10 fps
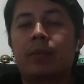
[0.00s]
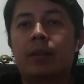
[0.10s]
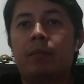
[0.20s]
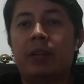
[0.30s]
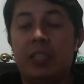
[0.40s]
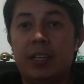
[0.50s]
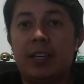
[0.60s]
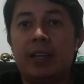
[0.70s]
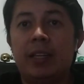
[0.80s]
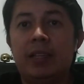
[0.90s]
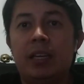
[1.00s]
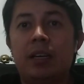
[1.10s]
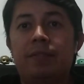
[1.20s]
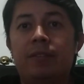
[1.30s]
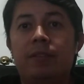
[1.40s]
very general idea
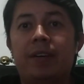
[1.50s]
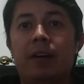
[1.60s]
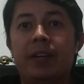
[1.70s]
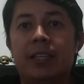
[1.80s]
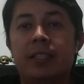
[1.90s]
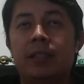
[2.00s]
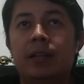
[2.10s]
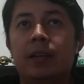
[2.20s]
of how it is.